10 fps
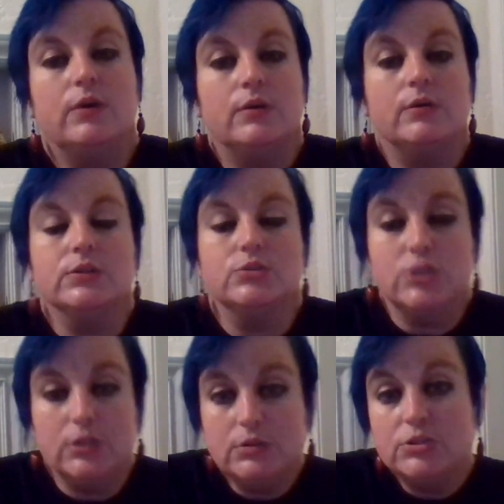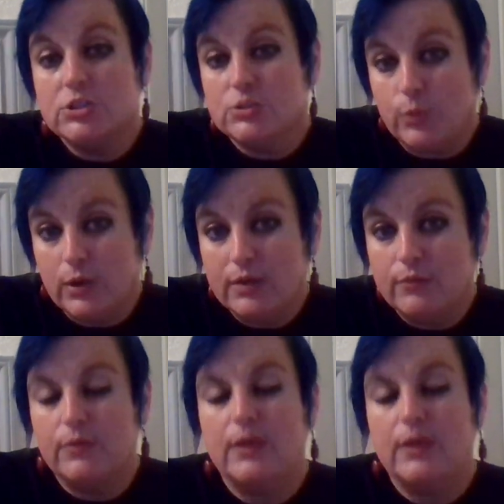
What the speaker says: honor, and cherish his wife,